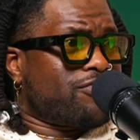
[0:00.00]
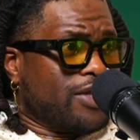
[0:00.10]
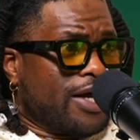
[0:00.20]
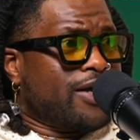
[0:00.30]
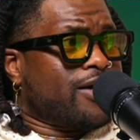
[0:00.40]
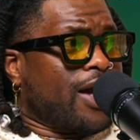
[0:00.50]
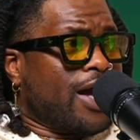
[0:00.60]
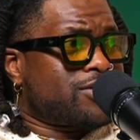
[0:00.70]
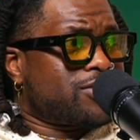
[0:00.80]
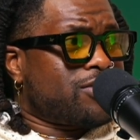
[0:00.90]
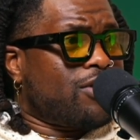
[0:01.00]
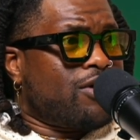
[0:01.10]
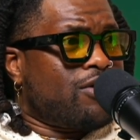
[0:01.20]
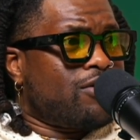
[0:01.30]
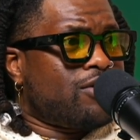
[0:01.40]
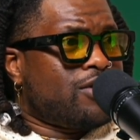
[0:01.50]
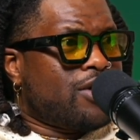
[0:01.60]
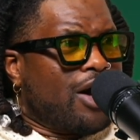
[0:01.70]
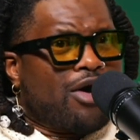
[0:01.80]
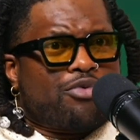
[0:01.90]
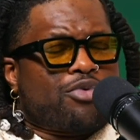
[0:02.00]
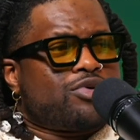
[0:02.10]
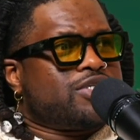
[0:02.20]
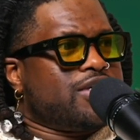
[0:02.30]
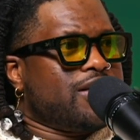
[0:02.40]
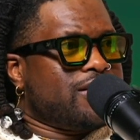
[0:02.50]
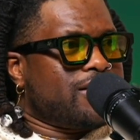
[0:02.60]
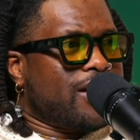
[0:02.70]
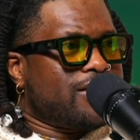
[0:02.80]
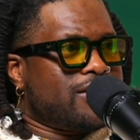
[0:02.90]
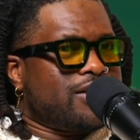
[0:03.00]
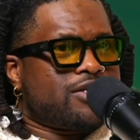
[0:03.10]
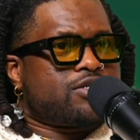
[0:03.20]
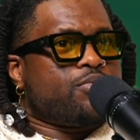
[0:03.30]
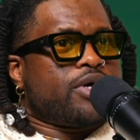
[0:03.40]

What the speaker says: like Ashton Hall, a routine that he did.